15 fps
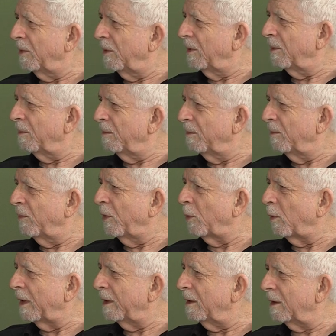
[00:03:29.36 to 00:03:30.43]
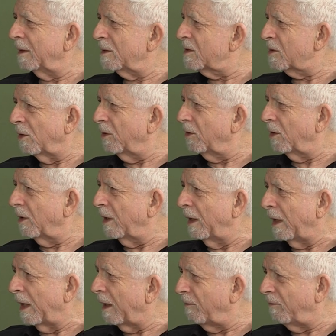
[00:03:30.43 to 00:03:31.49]
the one that is on
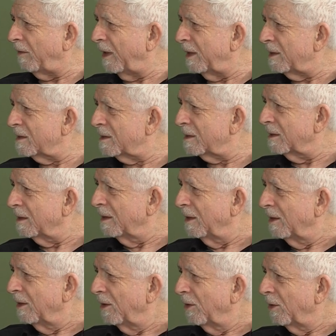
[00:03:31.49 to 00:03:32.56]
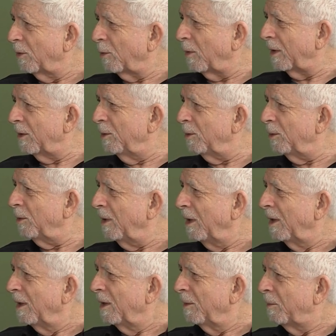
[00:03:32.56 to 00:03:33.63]
El Al flights? The one who
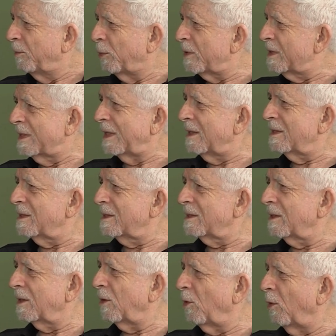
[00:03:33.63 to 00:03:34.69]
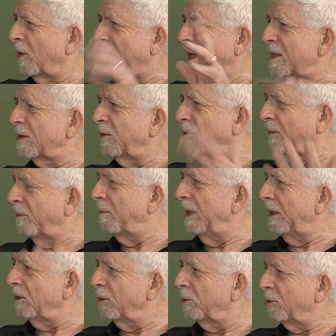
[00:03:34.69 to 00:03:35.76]
presents all kinds of
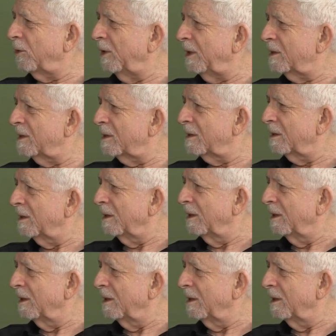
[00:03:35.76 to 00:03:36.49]
mental tricks?